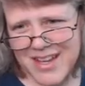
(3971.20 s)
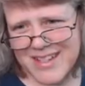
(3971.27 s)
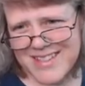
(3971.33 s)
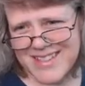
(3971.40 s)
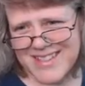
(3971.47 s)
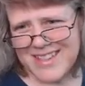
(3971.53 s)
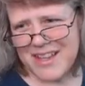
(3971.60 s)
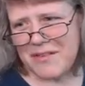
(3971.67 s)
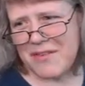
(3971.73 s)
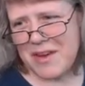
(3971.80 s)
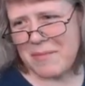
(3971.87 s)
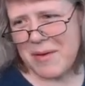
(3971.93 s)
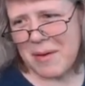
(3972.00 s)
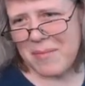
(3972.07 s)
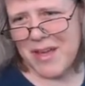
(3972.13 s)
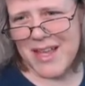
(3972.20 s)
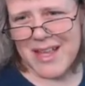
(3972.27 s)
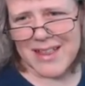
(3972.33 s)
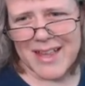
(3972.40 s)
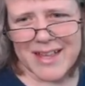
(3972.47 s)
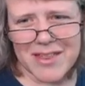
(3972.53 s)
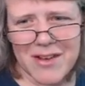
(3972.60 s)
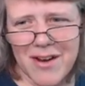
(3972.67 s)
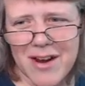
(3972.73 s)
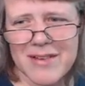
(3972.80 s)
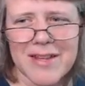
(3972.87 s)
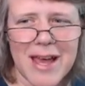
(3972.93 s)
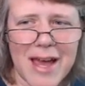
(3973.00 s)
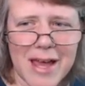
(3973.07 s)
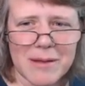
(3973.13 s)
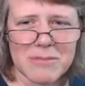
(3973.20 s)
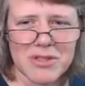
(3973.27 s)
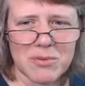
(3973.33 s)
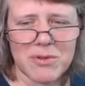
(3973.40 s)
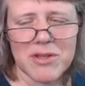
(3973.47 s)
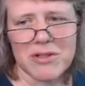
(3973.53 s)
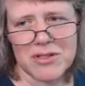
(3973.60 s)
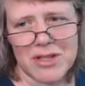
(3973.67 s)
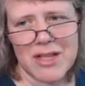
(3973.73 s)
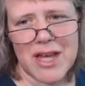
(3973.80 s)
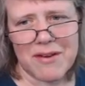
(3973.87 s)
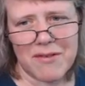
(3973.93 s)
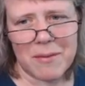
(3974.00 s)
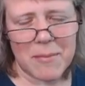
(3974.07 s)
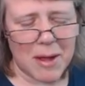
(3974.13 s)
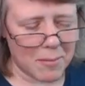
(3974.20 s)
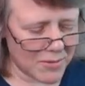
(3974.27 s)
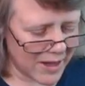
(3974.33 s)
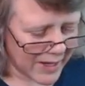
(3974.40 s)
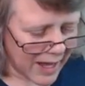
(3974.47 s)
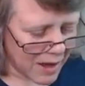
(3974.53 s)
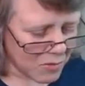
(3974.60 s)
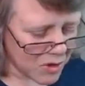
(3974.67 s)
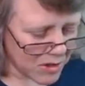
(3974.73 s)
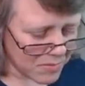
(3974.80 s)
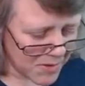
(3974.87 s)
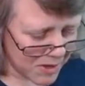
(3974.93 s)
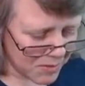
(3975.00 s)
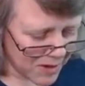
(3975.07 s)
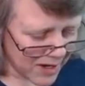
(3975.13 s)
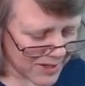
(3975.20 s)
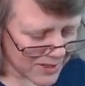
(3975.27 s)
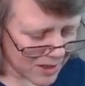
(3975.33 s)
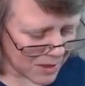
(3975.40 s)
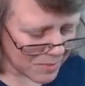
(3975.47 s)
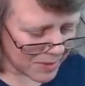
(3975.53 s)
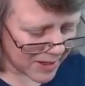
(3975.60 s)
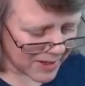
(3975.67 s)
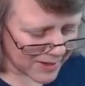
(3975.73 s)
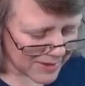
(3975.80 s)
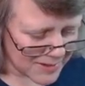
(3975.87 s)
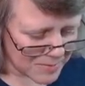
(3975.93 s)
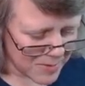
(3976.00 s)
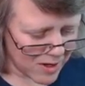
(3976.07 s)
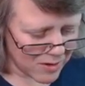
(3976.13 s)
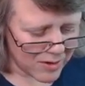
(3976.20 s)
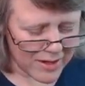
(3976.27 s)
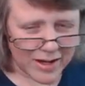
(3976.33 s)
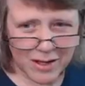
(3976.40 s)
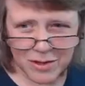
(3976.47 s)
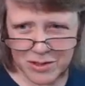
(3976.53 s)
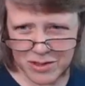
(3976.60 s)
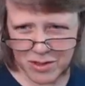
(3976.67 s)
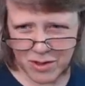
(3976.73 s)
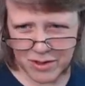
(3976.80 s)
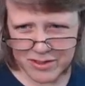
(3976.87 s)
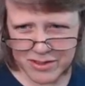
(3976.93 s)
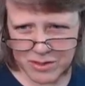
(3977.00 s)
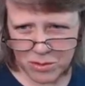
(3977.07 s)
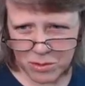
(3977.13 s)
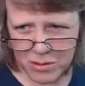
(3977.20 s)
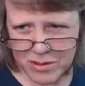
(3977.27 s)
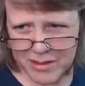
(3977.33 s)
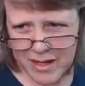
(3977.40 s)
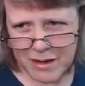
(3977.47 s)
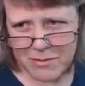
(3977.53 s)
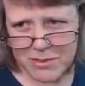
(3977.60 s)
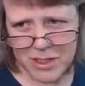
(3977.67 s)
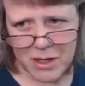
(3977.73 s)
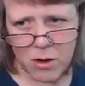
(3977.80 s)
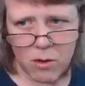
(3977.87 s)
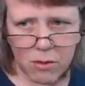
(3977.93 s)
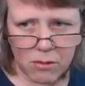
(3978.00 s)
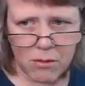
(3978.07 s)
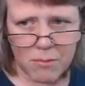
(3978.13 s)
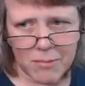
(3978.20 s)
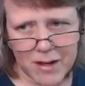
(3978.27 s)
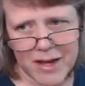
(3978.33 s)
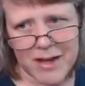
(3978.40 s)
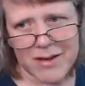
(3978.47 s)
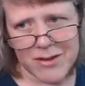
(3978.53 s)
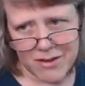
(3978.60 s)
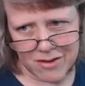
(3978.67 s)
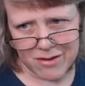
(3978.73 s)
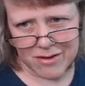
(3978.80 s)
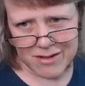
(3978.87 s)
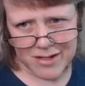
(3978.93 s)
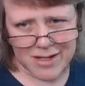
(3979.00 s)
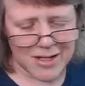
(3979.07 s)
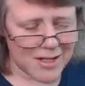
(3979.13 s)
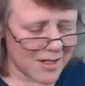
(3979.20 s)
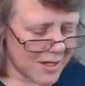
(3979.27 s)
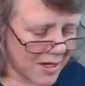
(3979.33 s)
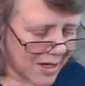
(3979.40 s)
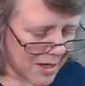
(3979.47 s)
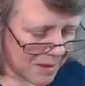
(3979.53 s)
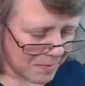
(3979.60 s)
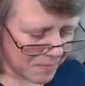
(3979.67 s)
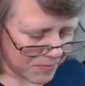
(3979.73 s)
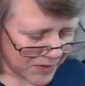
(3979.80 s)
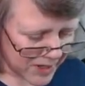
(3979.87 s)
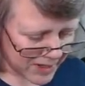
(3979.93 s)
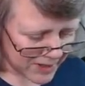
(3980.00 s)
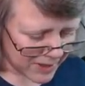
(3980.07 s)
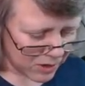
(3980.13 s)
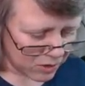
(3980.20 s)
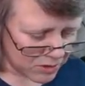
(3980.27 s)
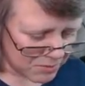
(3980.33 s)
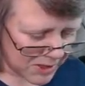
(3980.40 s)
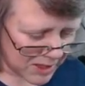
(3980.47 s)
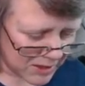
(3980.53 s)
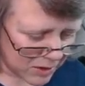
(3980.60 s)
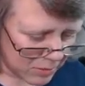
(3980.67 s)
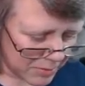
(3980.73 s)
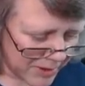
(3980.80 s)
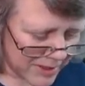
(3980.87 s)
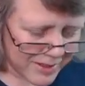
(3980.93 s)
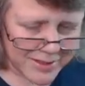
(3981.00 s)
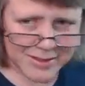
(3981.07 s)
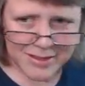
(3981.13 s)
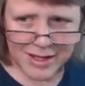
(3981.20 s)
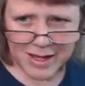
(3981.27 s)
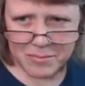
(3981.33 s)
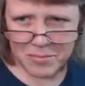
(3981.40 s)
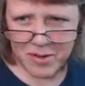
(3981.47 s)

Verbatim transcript: I just love NMM. Like there are times when there's a lot of NMM. Like I will admit, when I started painting this model and I looked at all this gold, I was like, oh my god. Um, and it killed me a little bit inside.